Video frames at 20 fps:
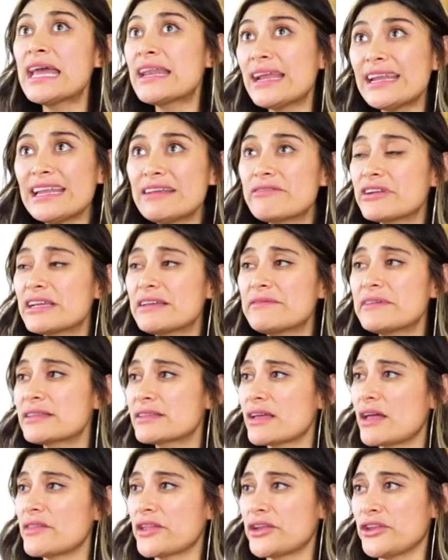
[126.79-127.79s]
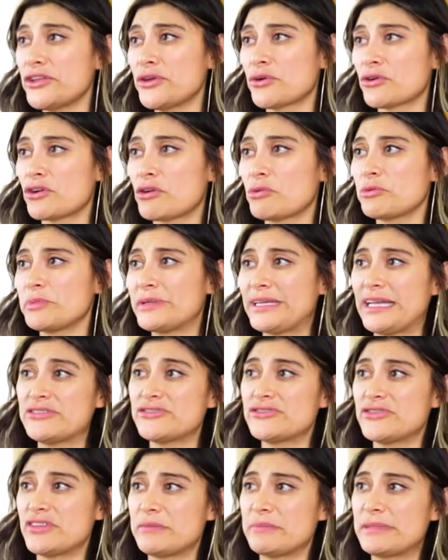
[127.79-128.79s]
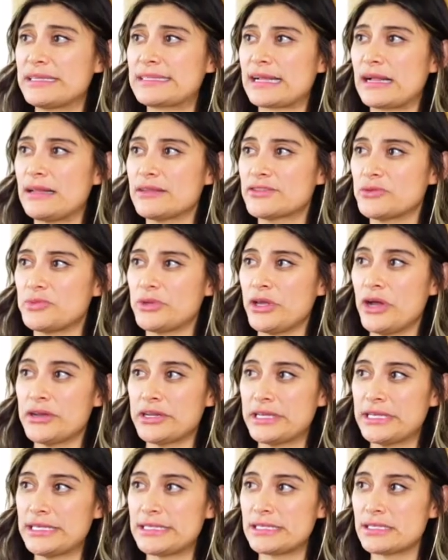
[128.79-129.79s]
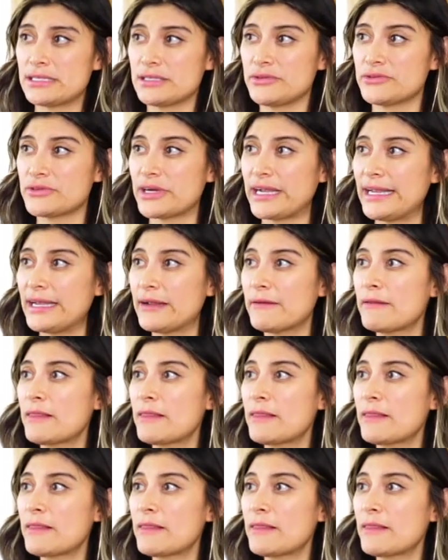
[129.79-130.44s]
And I never even thought the New Yorker would be interested in mezcal, to be honest, right?